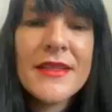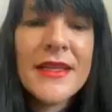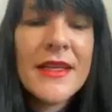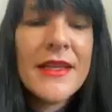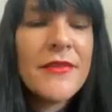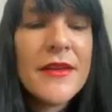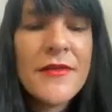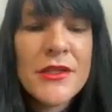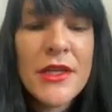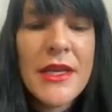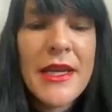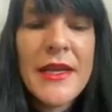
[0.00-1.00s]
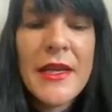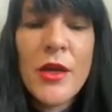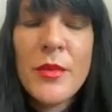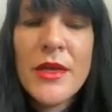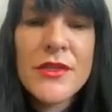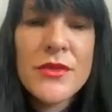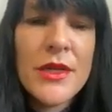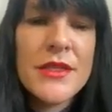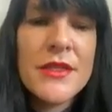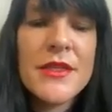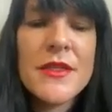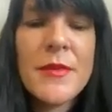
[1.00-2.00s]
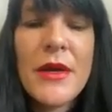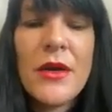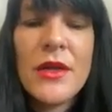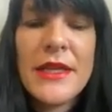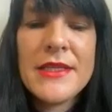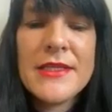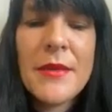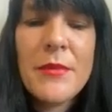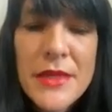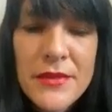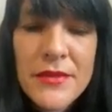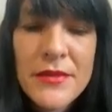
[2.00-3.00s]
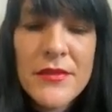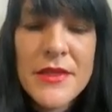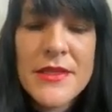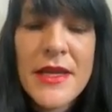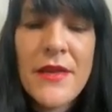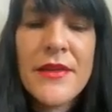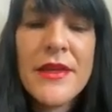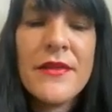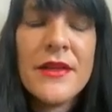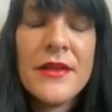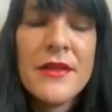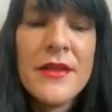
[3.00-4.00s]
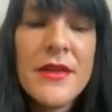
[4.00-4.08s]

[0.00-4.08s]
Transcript: if it's okay, Naomi, I just wanted to dispel, I guess, some myth that's out there that,